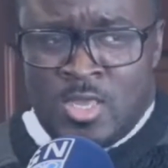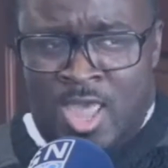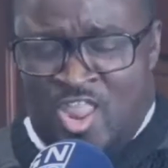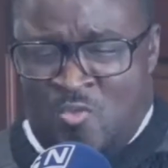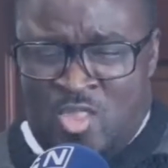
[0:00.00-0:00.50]

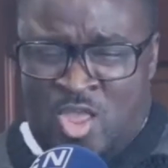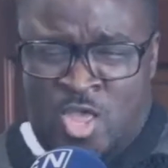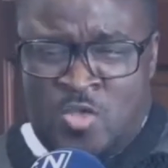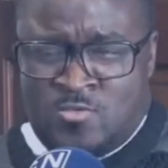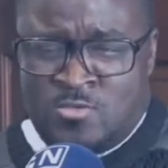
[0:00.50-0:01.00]
And she was like,
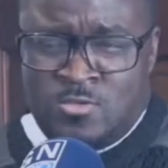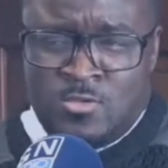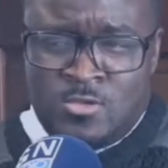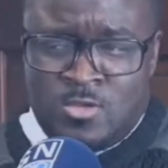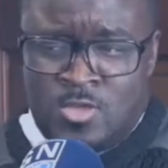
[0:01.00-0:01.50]
oh,
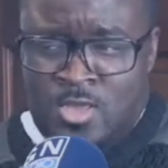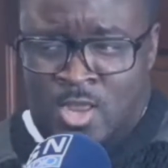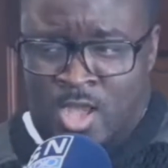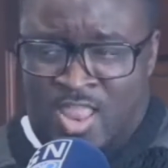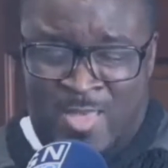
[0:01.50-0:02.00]

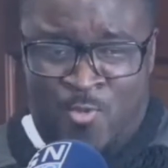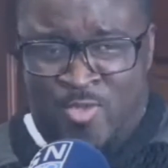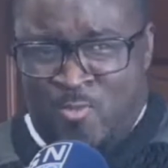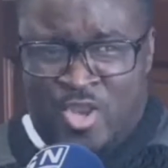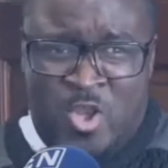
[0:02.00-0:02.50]
disabled
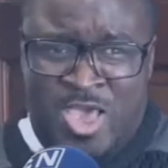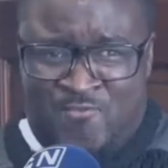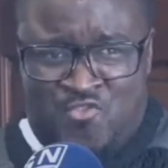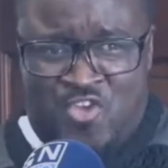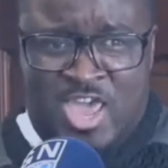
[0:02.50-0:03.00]
people don't have
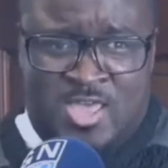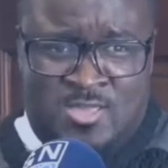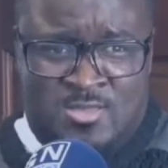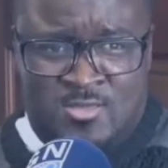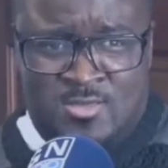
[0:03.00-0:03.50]
to try.
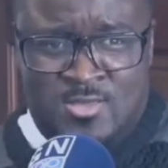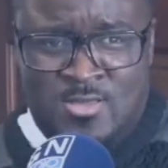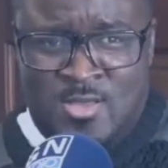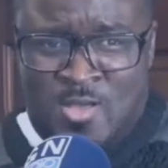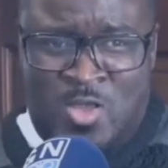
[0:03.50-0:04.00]

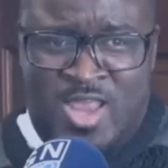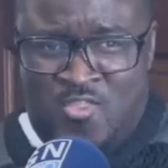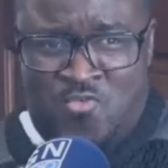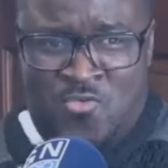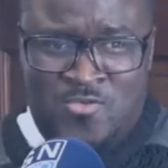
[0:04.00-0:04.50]
Oh, they
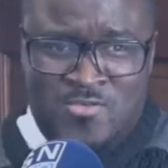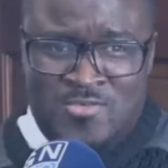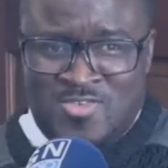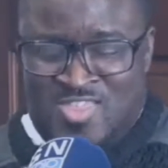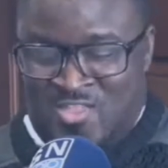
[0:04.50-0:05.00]
do.
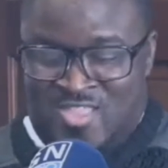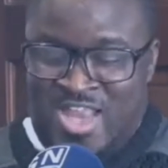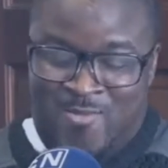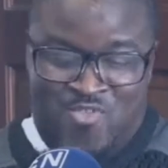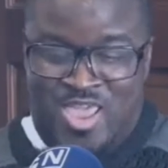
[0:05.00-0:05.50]
Just
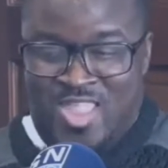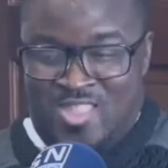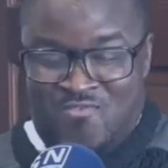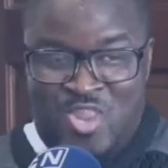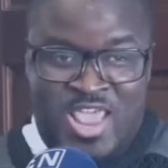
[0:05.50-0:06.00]
turn up to the
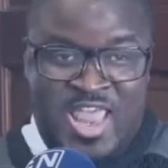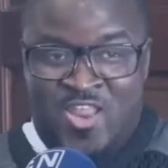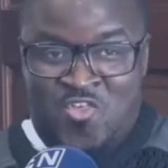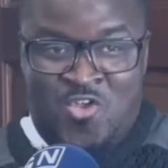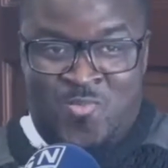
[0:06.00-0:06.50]
interview and they get
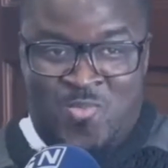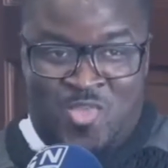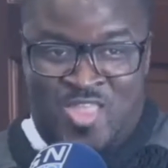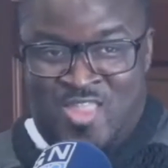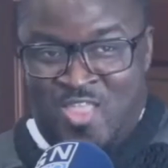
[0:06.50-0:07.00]
a job,
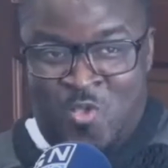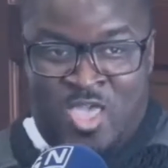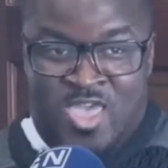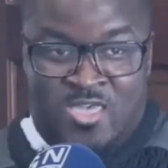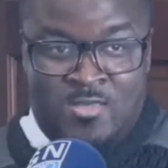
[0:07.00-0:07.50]
because this is the
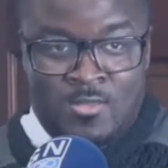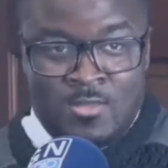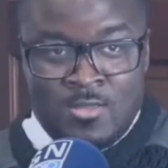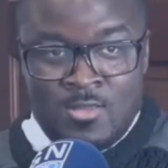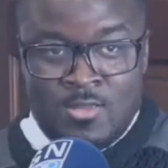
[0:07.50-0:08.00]
UK.
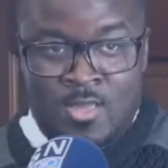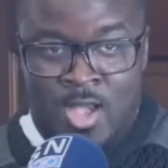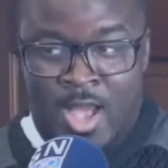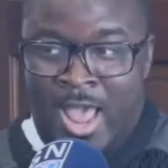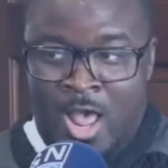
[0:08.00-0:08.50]

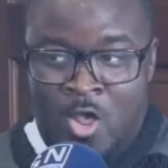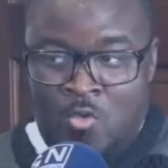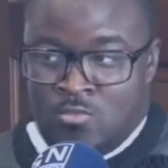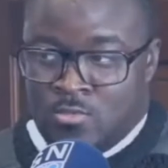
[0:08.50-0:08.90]
Now,